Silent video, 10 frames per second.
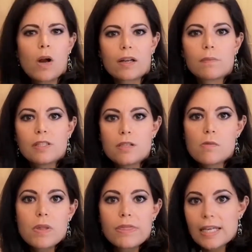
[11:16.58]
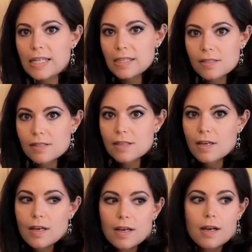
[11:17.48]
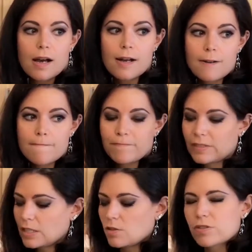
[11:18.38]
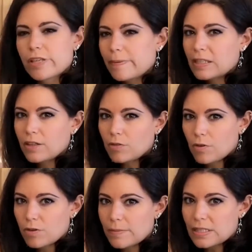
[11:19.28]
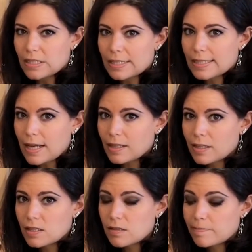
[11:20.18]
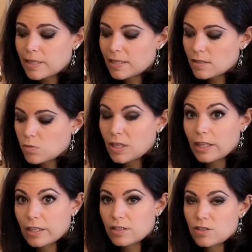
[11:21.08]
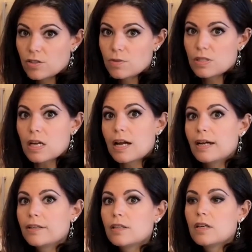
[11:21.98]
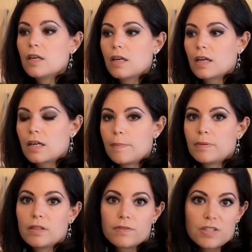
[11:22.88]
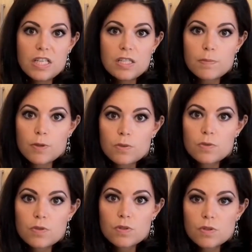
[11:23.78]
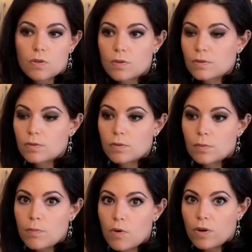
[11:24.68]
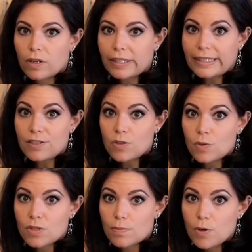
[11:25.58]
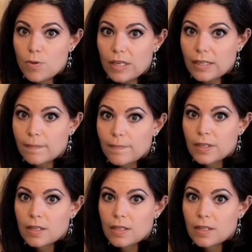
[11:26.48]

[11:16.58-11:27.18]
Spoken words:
what can we do with these? I don't typically throw them into salads, but what I like to do is add a couple of teaspoons or more into a smoothie